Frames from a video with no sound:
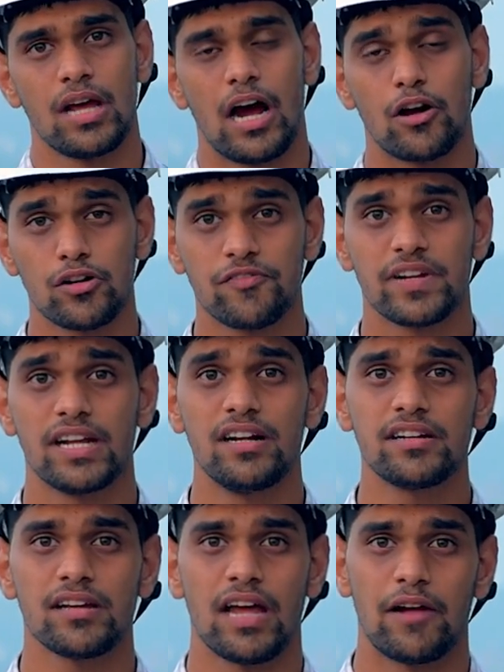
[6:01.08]
out of
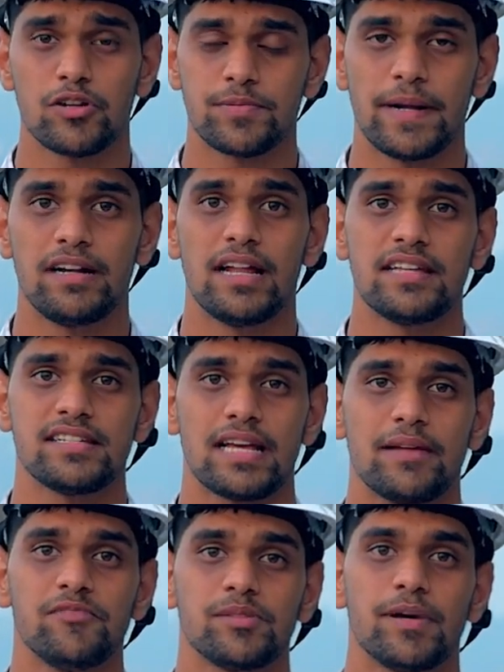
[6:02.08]
guilt, I would spend less
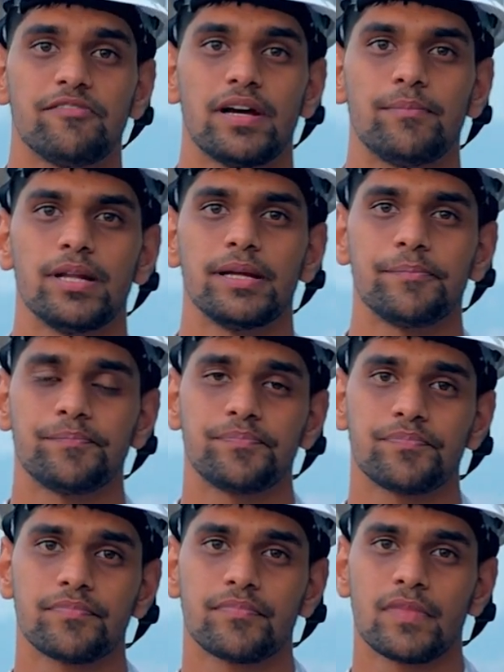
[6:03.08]
time with my family.
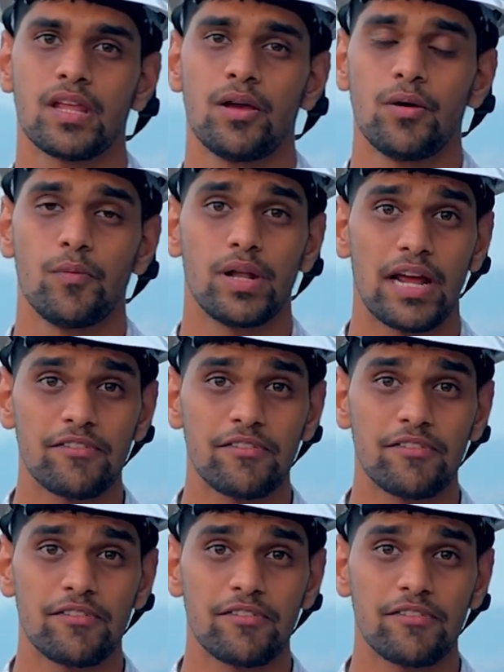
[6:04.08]
When I